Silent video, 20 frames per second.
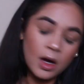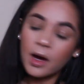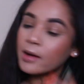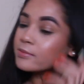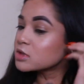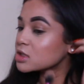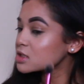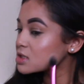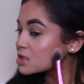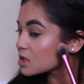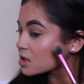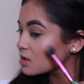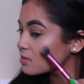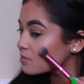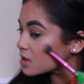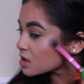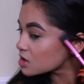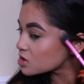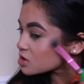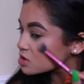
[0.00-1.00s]
I'm just gonna
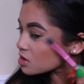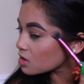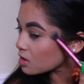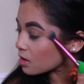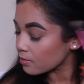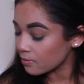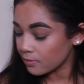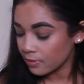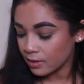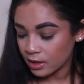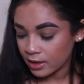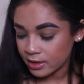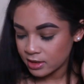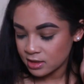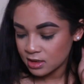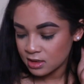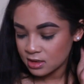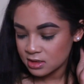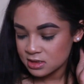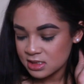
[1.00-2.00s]
make sure I'm
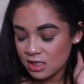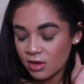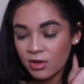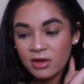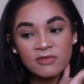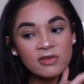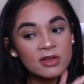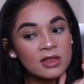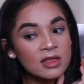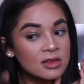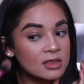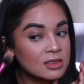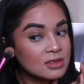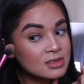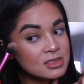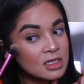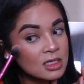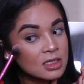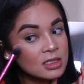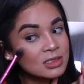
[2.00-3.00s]
blending this. Now I feel like this
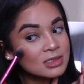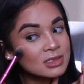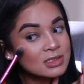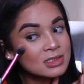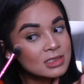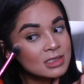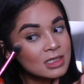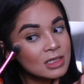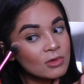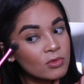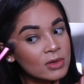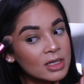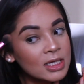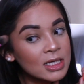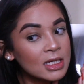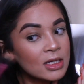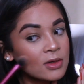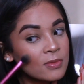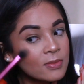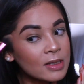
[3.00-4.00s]
side needs a
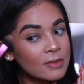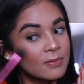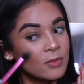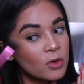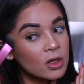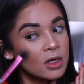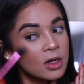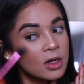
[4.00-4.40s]
little bit more.